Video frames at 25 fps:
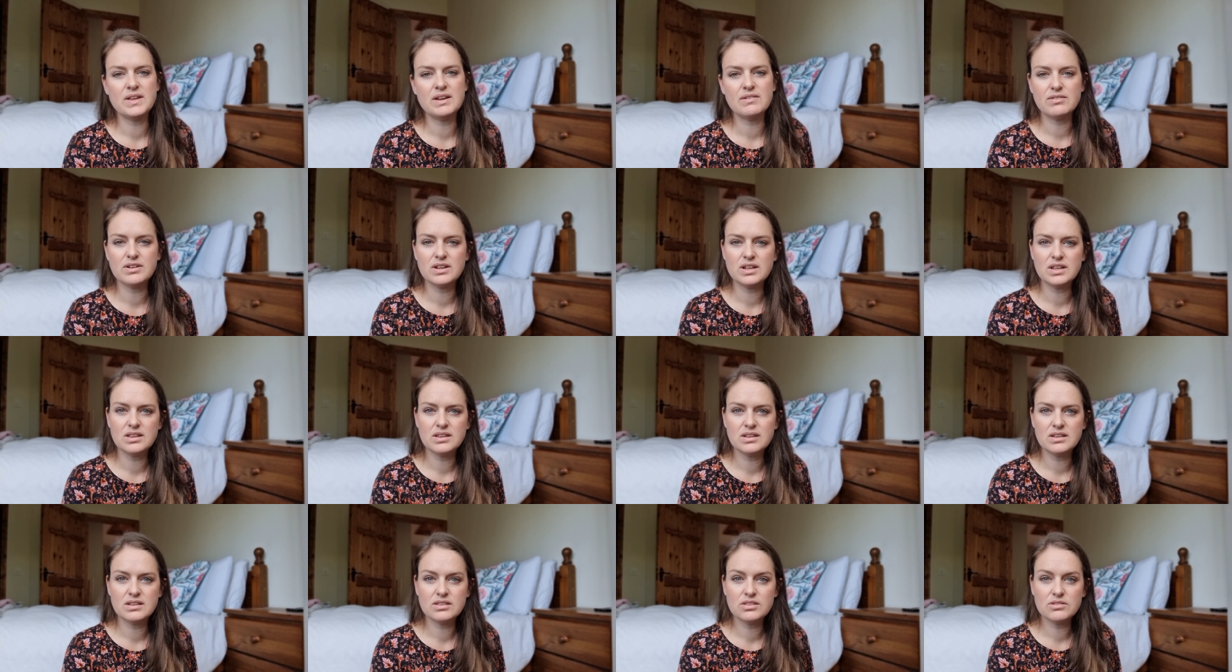
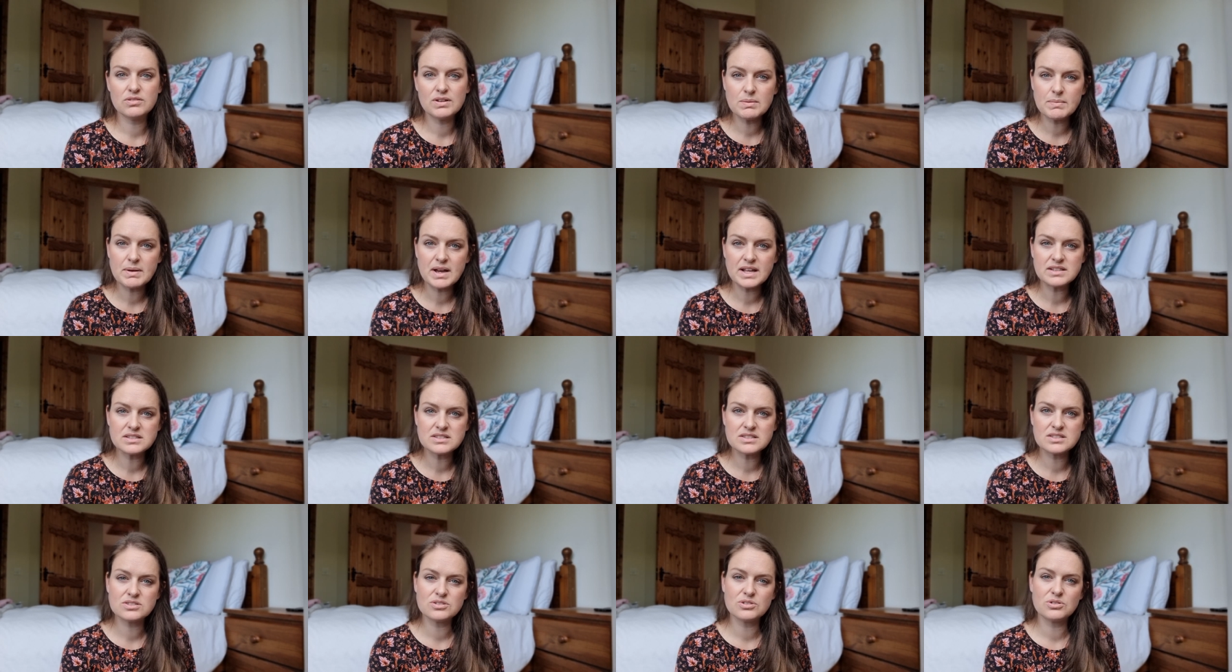every three
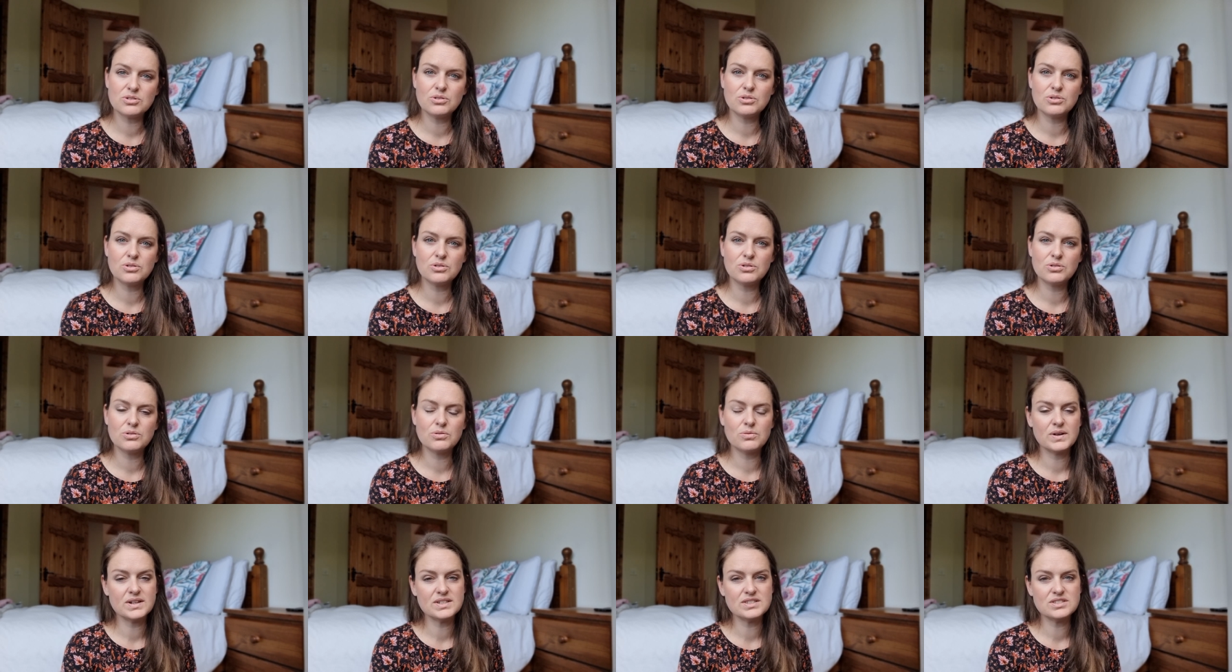months or
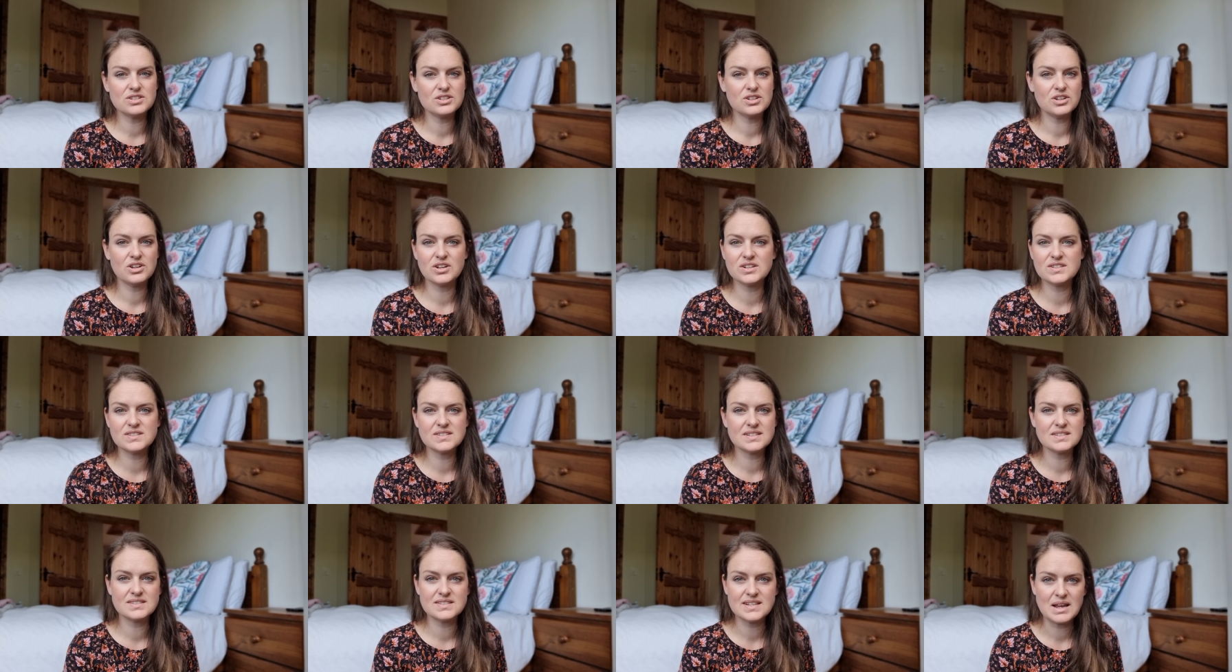once a year.
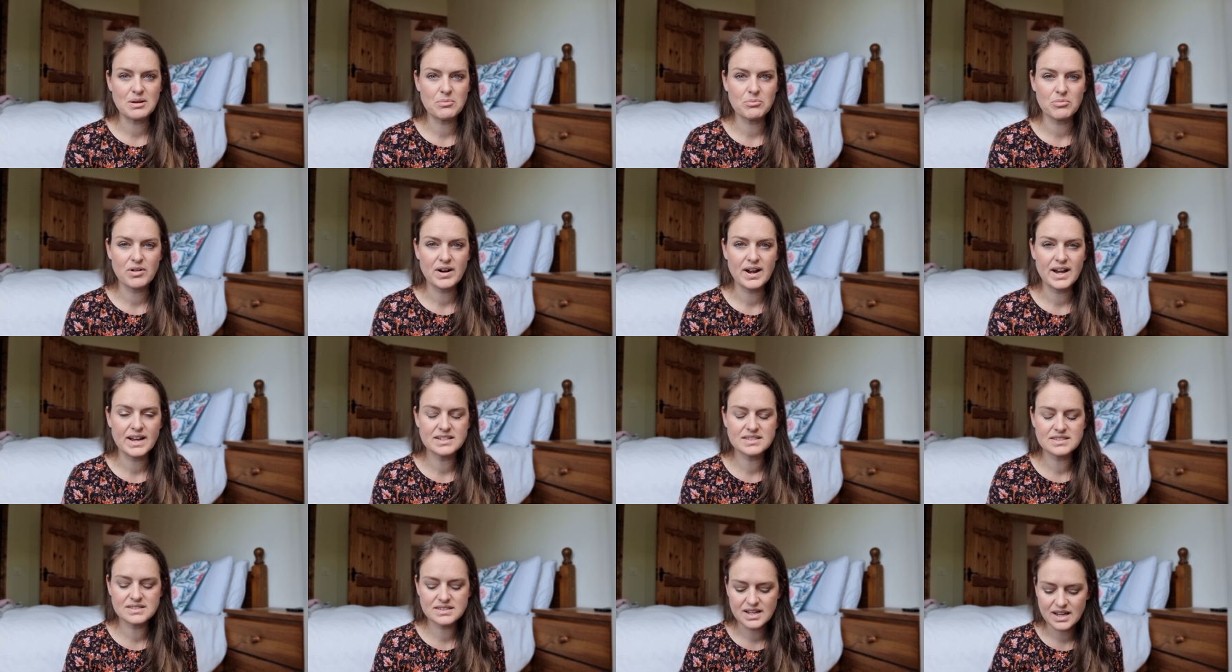It's the same
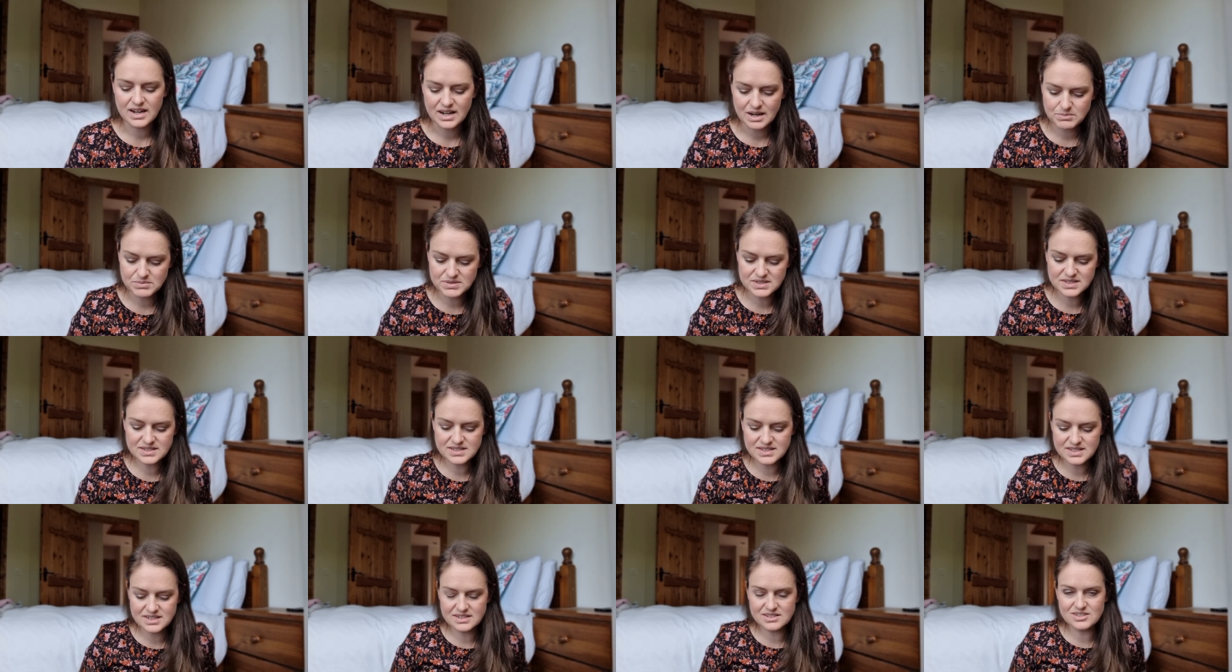price. And I'm
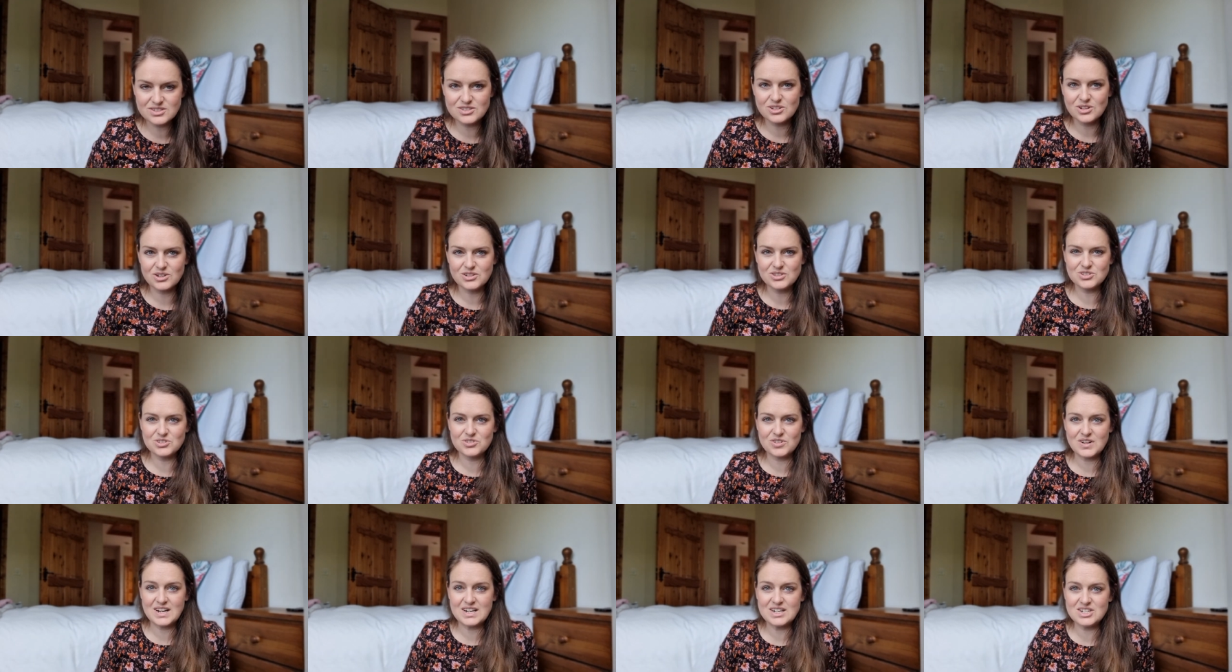sitting so
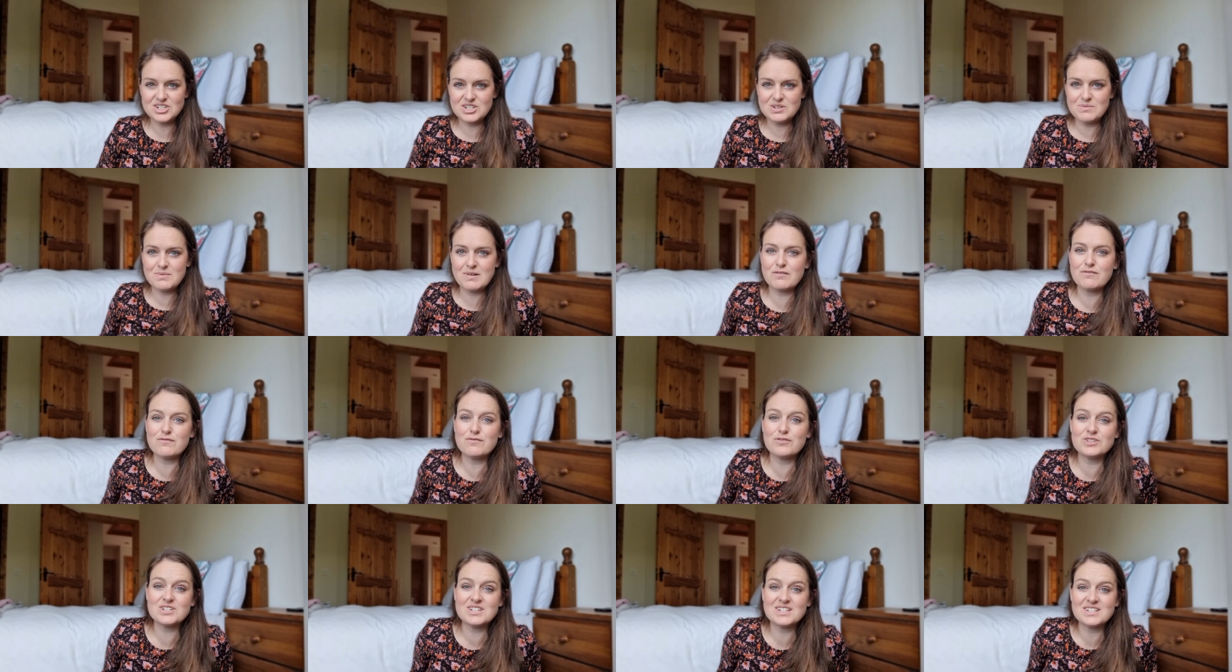strangely, my
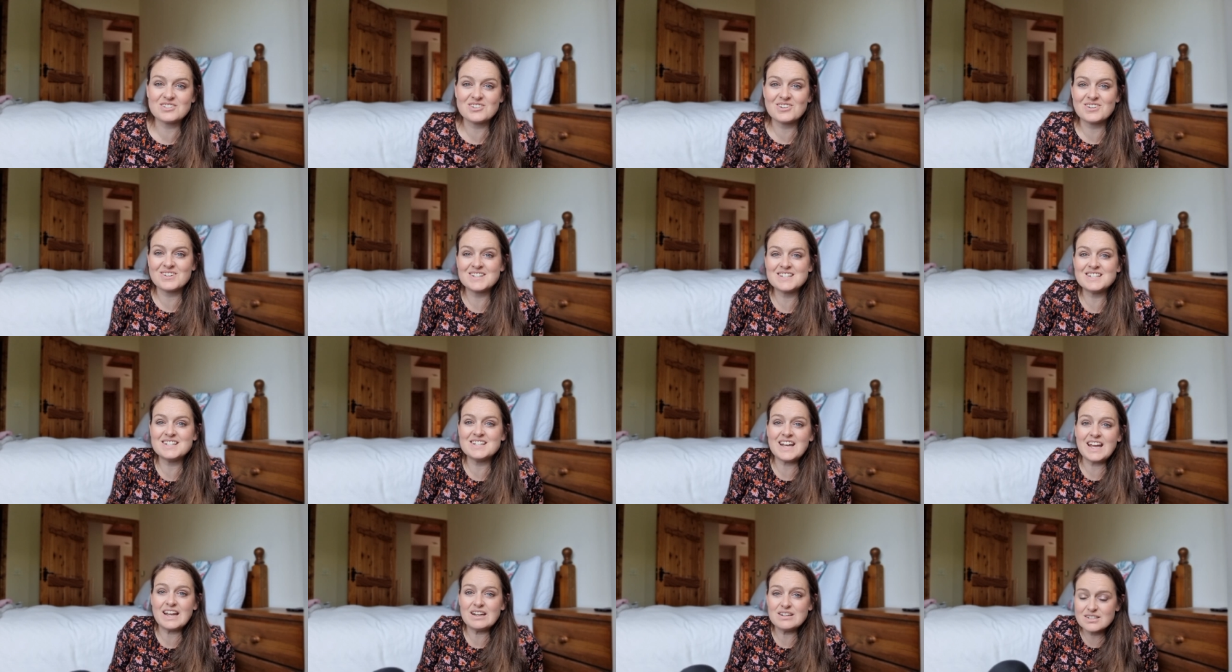foot has gone
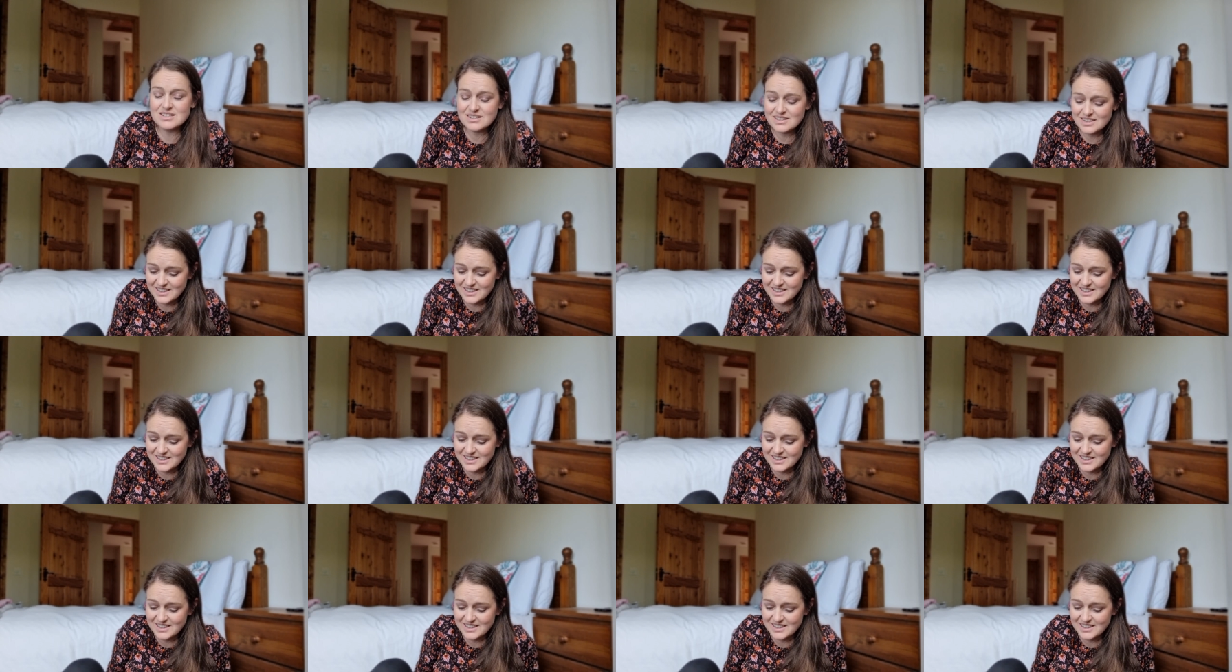dead.